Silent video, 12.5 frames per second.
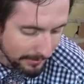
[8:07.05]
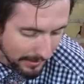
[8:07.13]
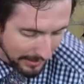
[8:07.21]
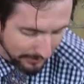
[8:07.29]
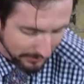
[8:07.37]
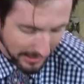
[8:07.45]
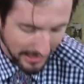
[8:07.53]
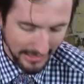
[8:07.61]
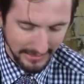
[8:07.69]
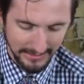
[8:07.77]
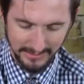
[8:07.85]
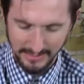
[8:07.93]
my
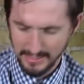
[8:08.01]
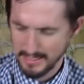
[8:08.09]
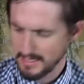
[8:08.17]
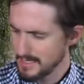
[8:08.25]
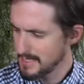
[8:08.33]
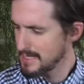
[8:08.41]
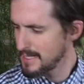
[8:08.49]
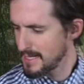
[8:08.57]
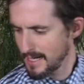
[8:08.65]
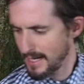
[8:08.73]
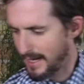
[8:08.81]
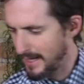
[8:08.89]
rocks
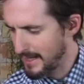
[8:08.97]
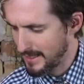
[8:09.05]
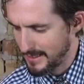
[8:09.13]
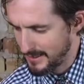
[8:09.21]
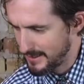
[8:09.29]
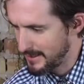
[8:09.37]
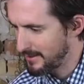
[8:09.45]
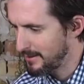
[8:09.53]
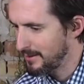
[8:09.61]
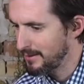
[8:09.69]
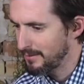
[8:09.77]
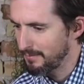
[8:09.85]
and
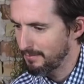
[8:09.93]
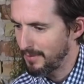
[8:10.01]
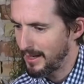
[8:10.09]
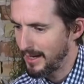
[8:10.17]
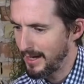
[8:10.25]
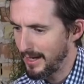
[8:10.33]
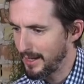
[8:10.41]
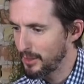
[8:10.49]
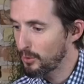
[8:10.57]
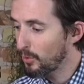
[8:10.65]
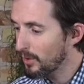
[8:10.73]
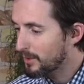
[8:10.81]
my
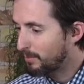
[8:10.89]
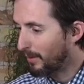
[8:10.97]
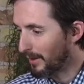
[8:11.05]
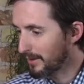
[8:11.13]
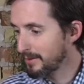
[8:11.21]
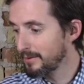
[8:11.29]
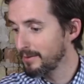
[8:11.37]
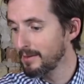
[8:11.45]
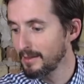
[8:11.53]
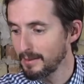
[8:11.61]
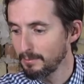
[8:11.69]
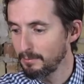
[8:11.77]
cork bark,
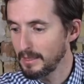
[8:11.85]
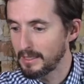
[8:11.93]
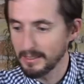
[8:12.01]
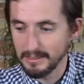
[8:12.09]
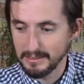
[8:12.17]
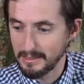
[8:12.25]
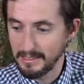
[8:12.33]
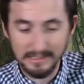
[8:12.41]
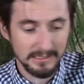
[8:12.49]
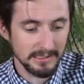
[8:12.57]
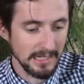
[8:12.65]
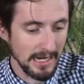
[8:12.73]
because
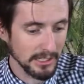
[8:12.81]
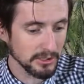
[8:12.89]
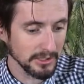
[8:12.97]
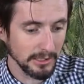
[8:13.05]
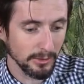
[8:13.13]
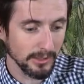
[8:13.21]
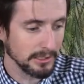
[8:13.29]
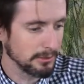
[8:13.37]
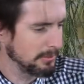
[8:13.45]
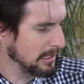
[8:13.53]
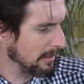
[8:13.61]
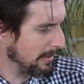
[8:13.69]
this is actually going
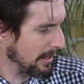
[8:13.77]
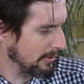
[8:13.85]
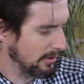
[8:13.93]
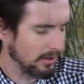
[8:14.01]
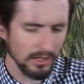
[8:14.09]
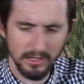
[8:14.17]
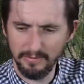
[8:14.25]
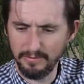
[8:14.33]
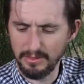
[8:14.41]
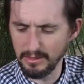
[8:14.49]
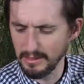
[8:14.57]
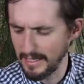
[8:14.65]
to be about all
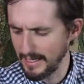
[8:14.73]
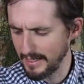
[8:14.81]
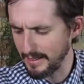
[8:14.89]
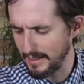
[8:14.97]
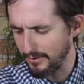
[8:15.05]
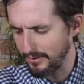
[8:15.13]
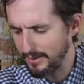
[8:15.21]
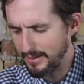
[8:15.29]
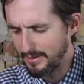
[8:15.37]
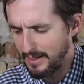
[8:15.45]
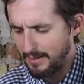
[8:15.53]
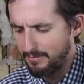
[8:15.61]
of the land
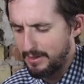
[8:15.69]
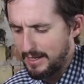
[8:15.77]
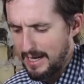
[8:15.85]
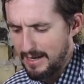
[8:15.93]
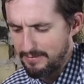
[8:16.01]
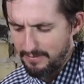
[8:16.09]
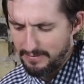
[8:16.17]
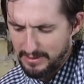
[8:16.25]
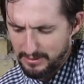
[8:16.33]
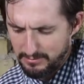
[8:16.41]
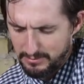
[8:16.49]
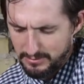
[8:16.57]
area that I'm going to have
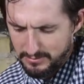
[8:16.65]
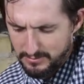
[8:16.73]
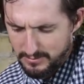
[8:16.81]
available.